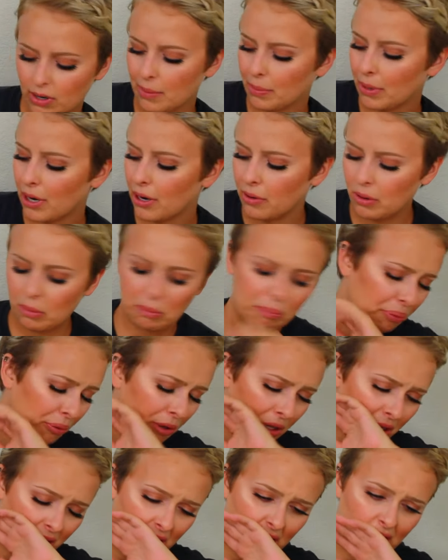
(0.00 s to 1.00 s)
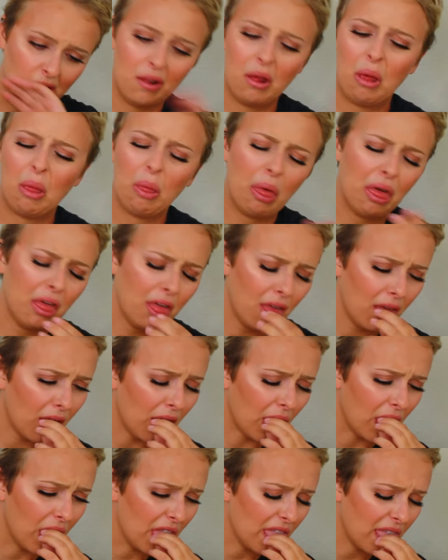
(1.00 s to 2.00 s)
Right there.
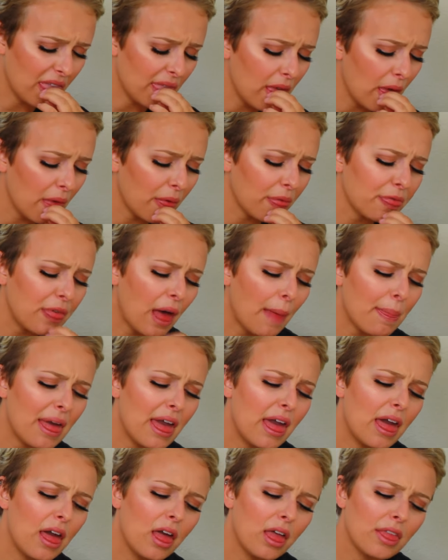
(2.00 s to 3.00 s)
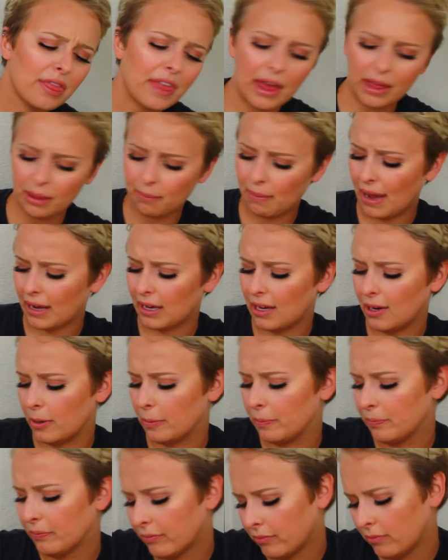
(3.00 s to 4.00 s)
oh, no, stop it. Take it back,
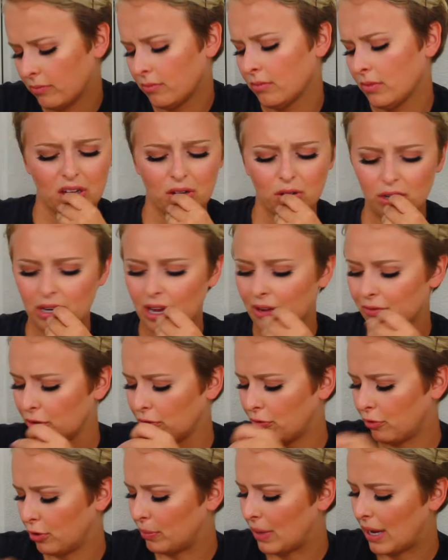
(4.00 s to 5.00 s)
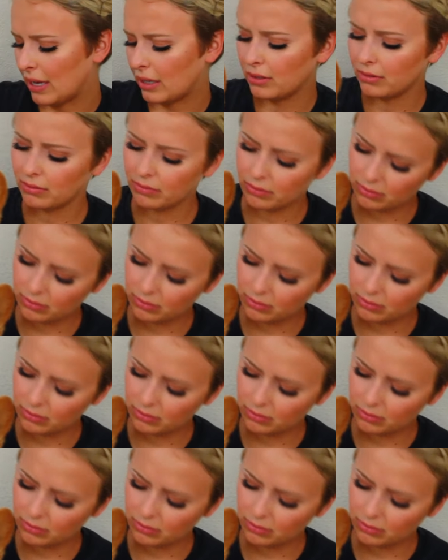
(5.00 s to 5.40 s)
here. You can have your fur back.